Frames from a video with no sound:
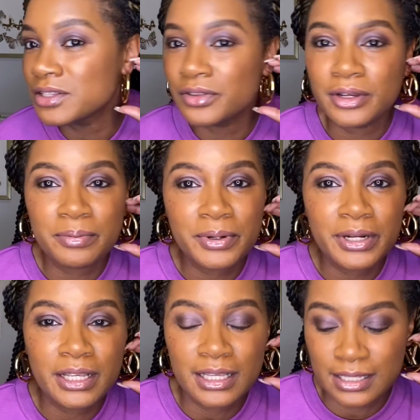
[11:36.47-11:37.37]
So they're a
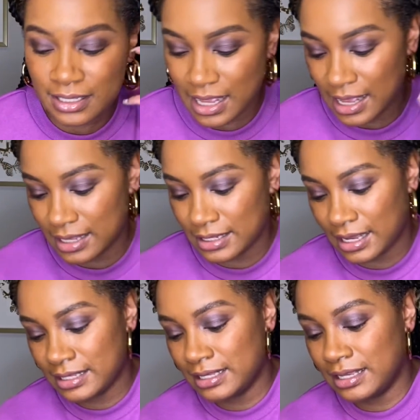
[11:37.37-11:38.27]
pretty good size. Like I
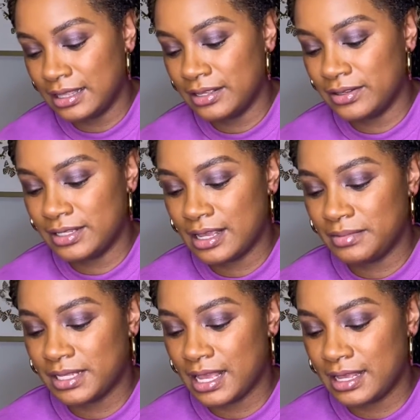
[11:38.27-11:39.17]
said, they're the same
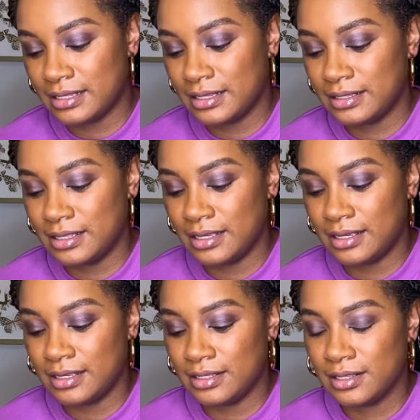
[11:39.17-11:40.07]
size as
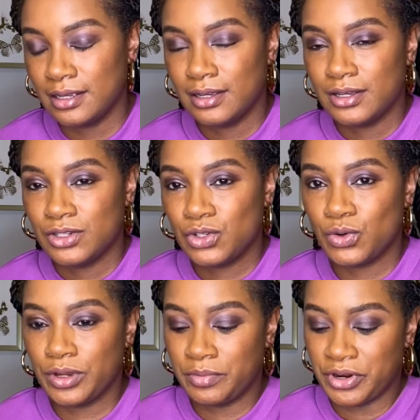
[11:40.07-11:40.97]
these
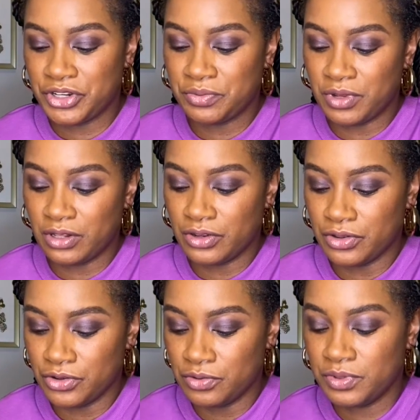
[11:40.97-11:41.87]
Tory Burch Miller
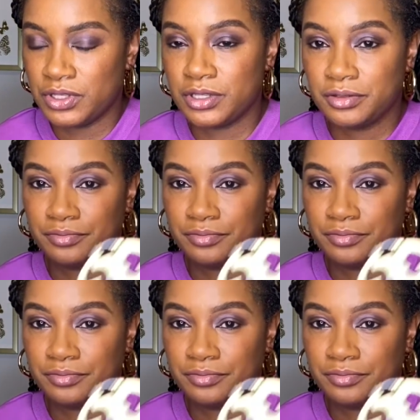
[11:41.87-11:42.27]
hoops